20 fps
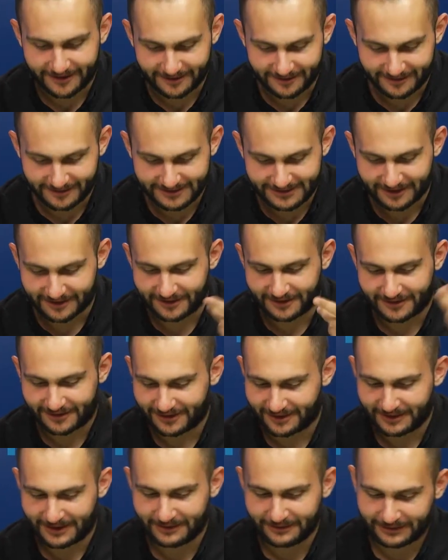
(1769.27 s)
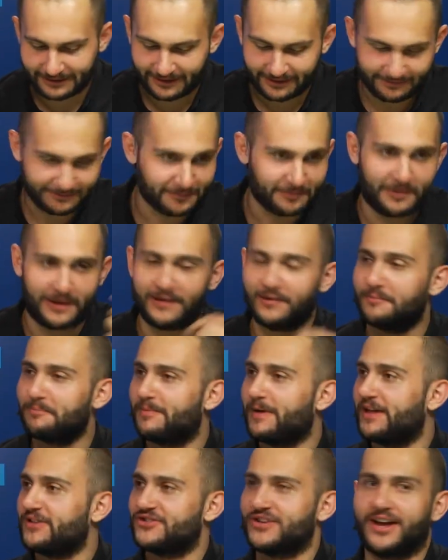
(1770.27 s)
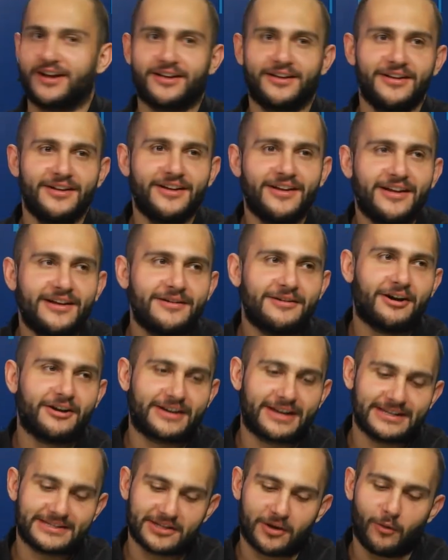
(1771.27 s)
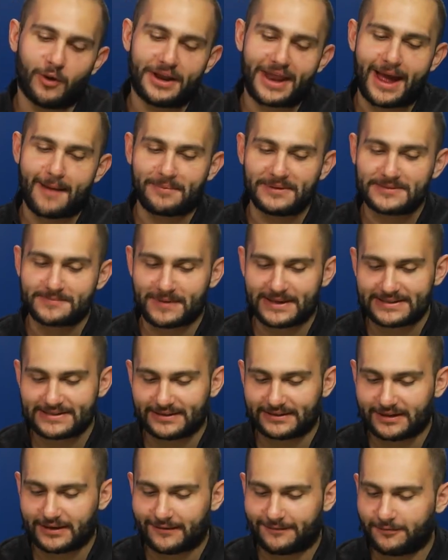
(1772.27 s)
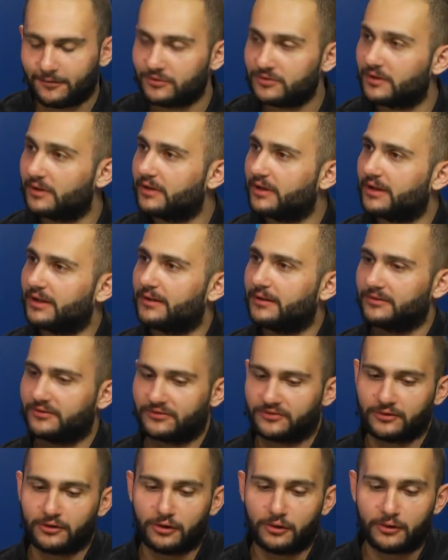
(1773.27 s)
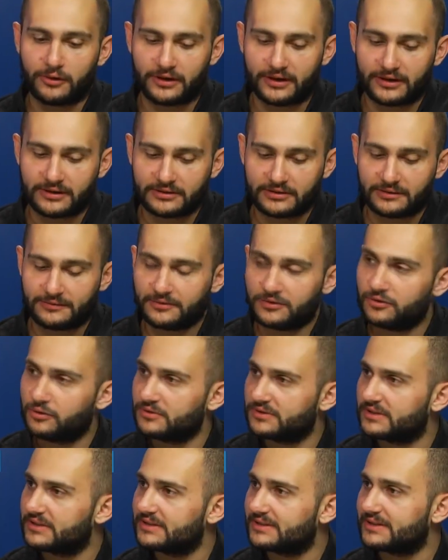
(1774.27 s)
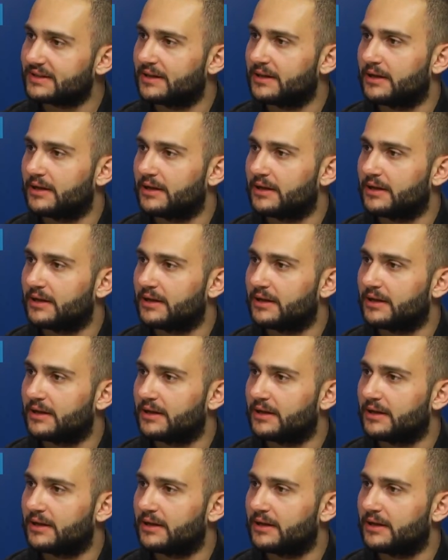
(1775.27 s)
you. Sorry, I have to pay your paycheck. Okay, so what happens basically if you if you do this